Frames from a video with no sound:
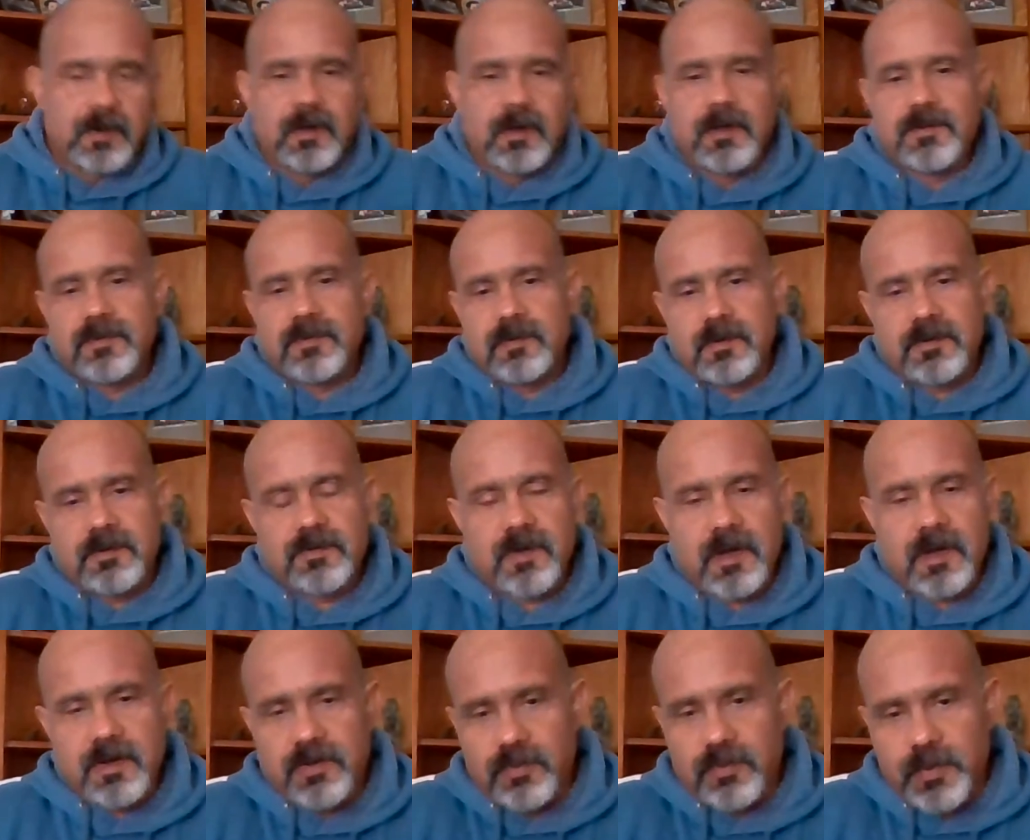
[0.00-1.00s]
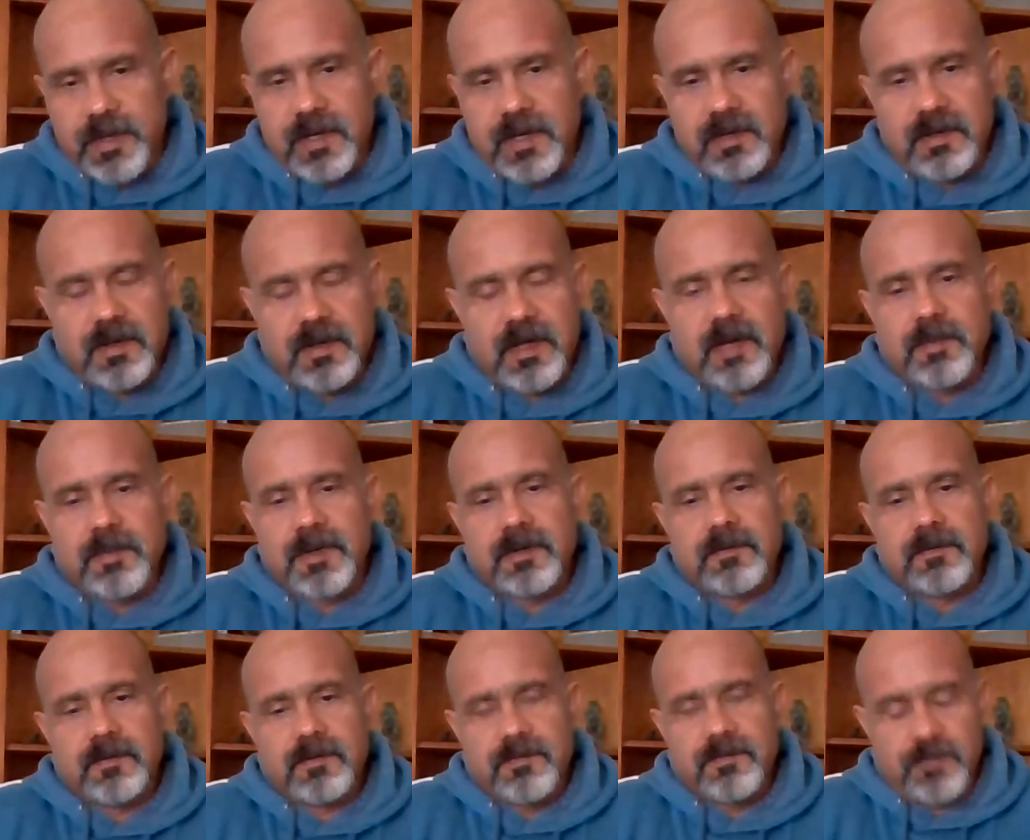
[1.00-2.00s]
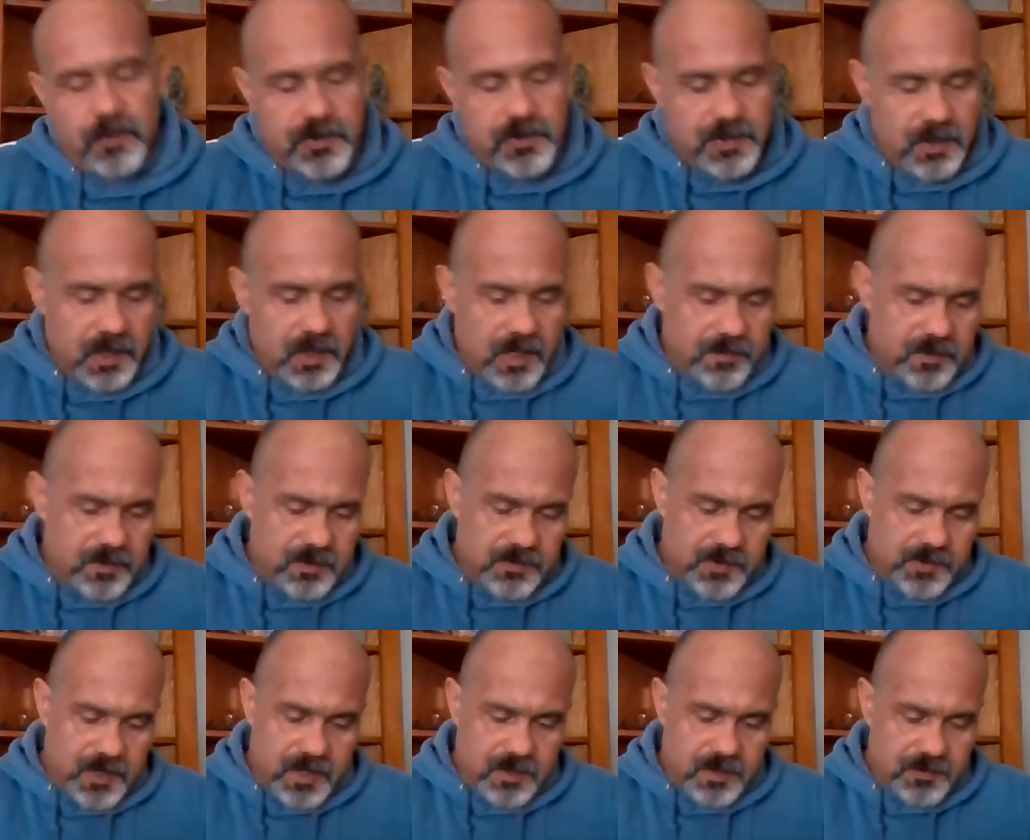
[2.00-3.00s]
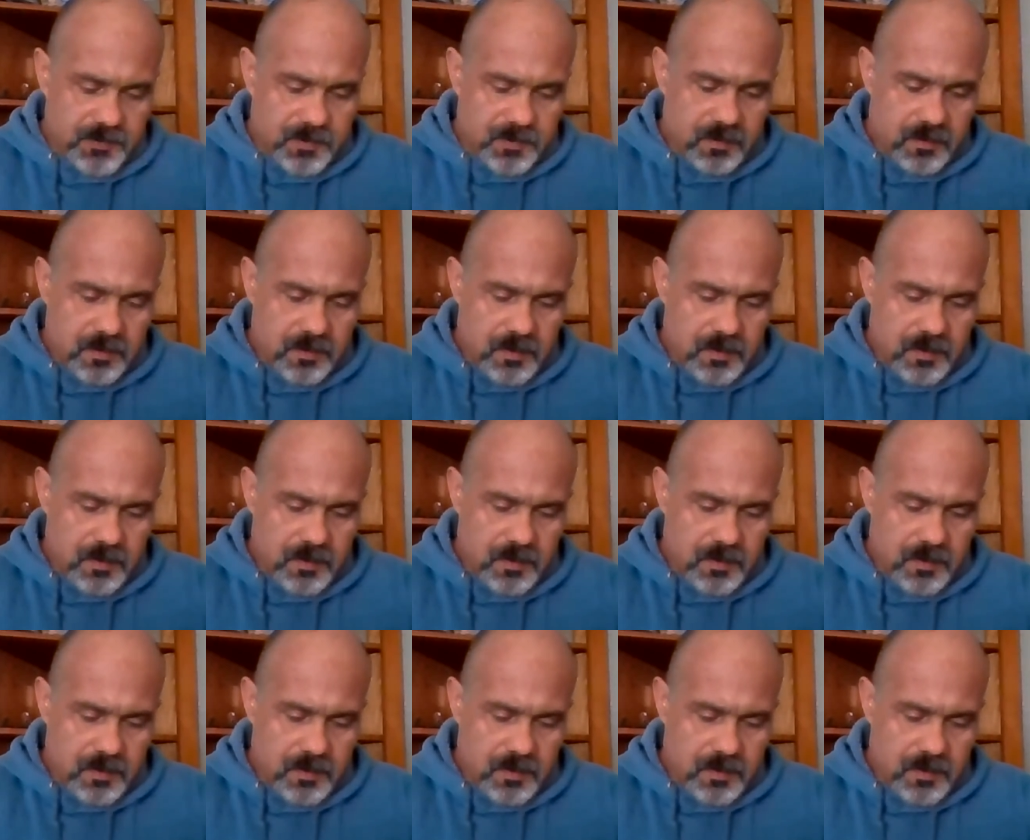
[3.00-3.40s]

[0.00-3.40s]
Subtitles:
It's not on the reading today, but verse 11 says,